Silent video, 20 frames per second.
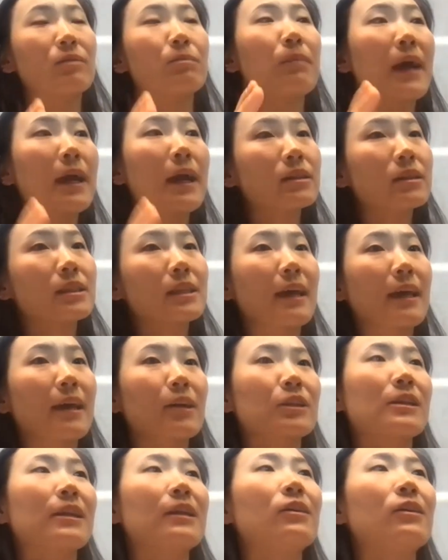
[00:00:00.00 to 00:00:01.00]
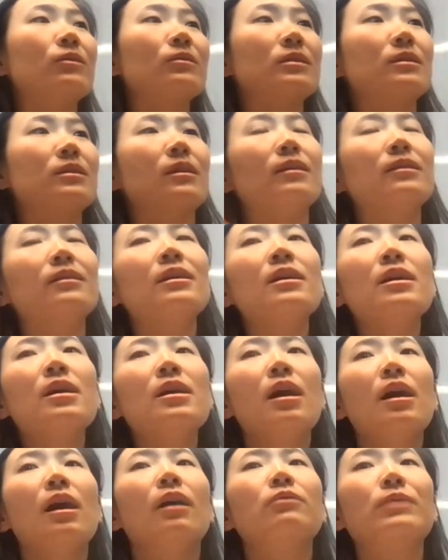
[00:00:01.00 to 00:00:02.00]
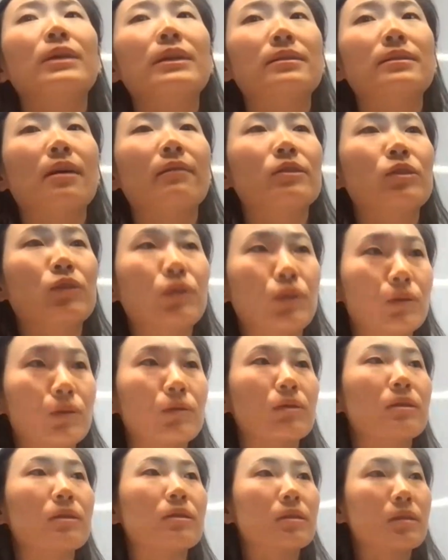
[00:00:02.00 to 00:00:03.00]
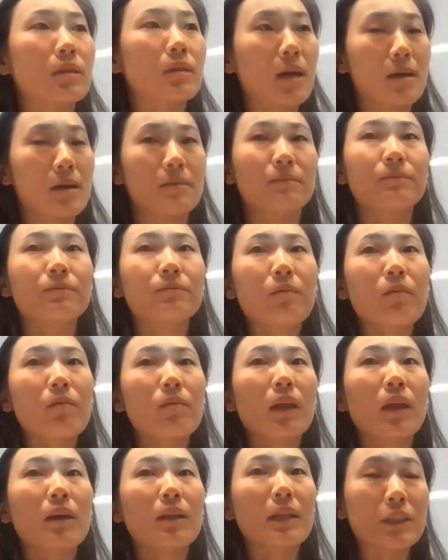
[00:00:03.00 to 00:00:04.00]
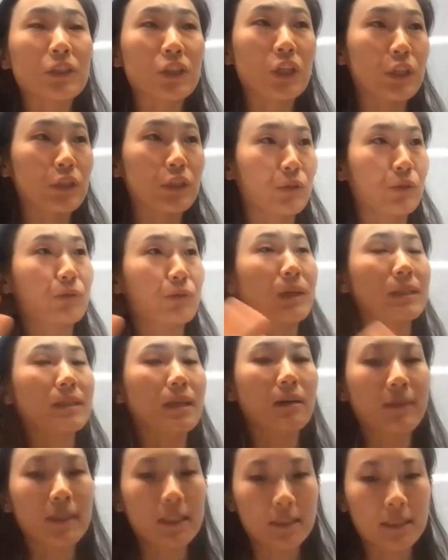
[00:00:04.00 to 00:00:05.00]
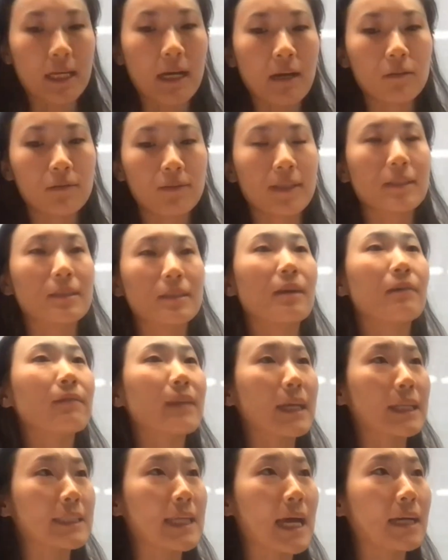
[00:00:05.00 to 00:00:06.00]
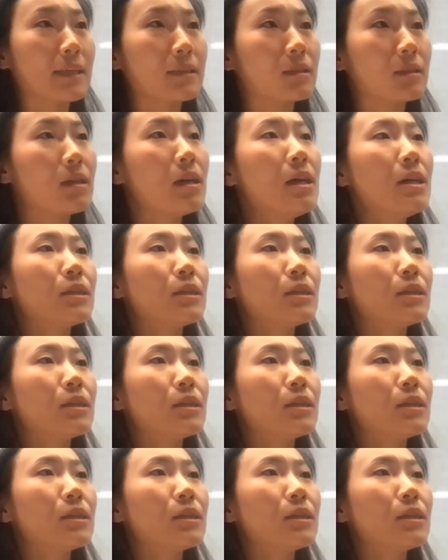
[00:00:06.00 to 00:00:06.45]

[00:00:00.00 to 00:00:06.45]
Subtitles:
the parents can actually use the resolved children's lineage to resolve itself and stuff like that.